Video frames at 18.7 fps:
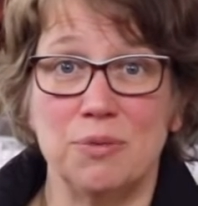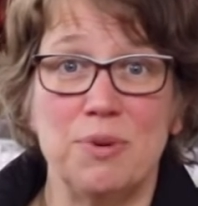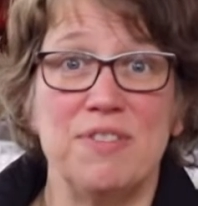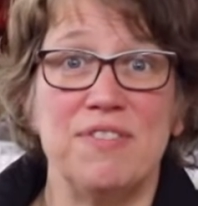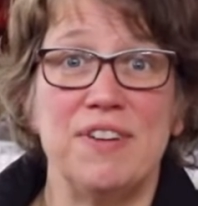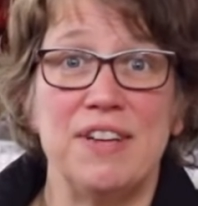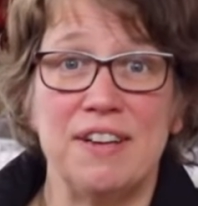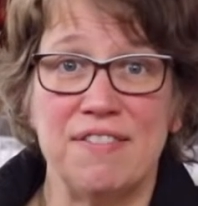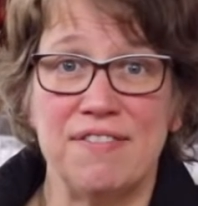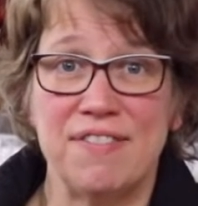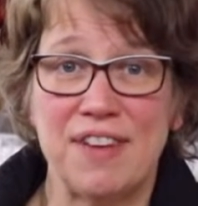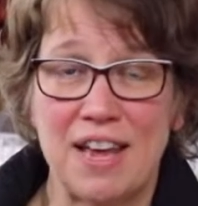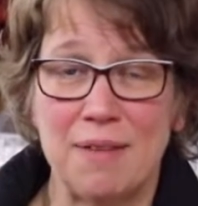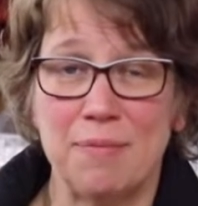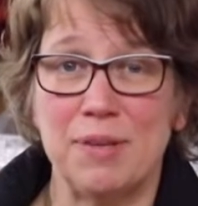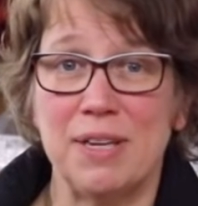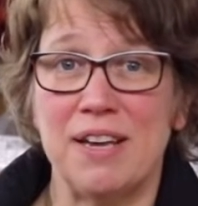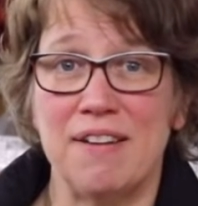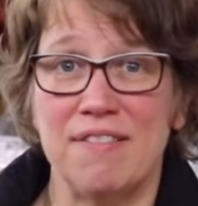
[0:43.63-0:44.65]
So we feed a
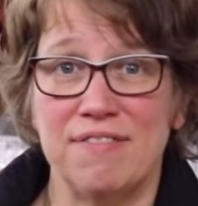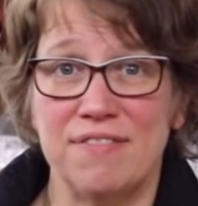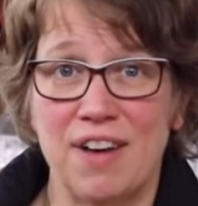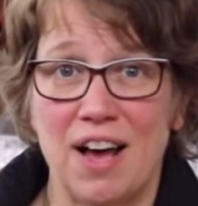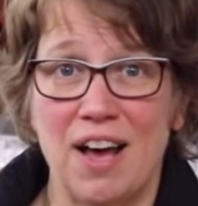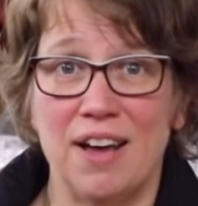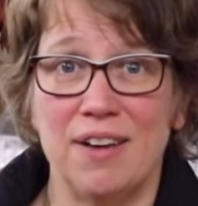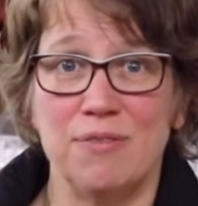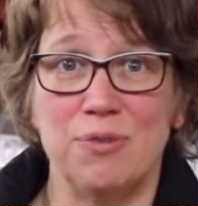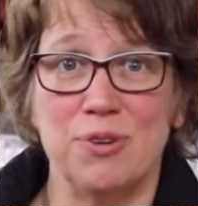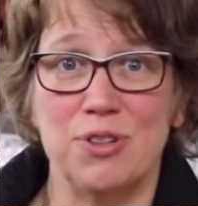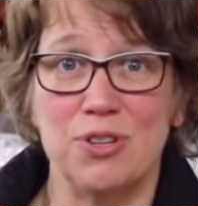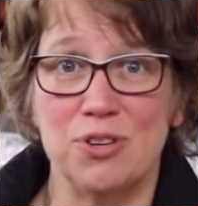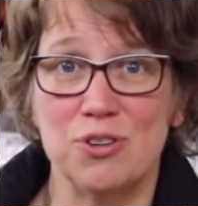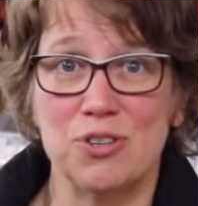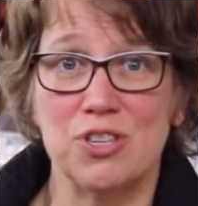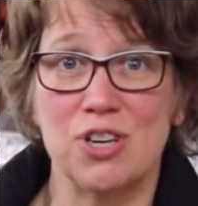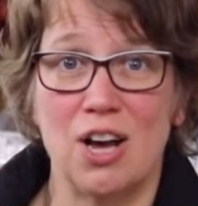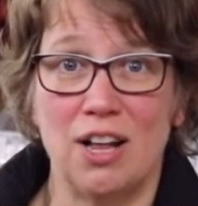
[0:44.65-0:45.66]
family of five with
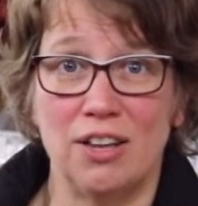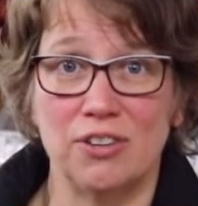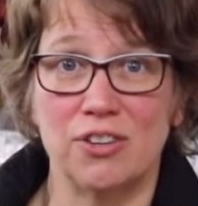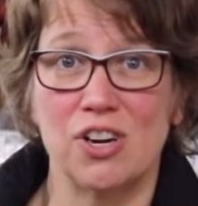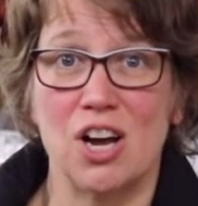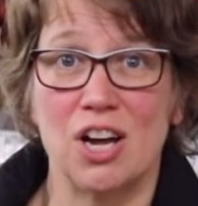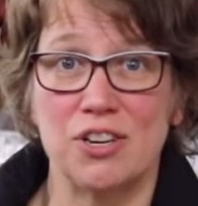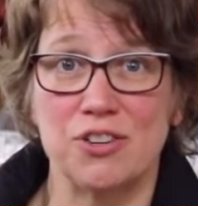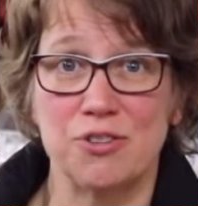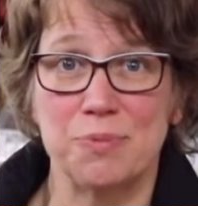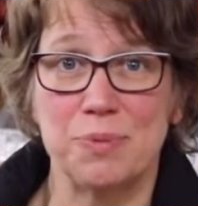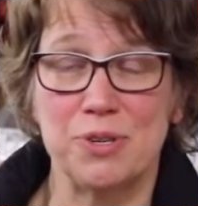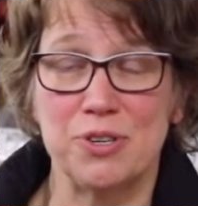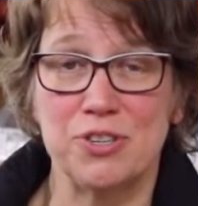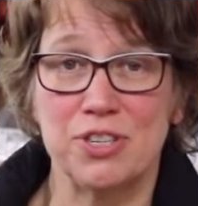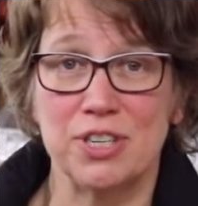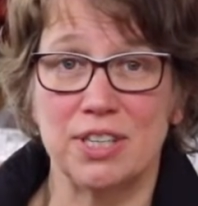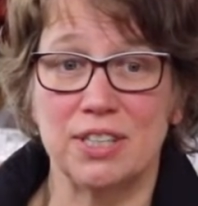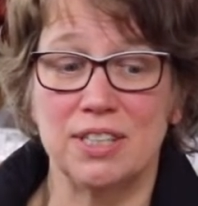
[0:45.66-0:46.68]
your dollar
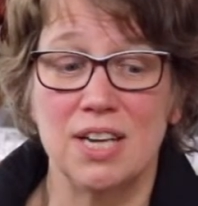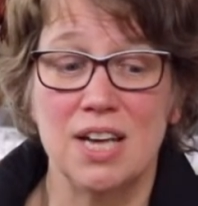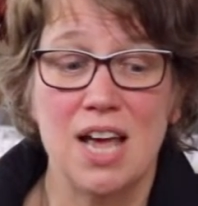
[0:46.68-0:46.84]
contribution.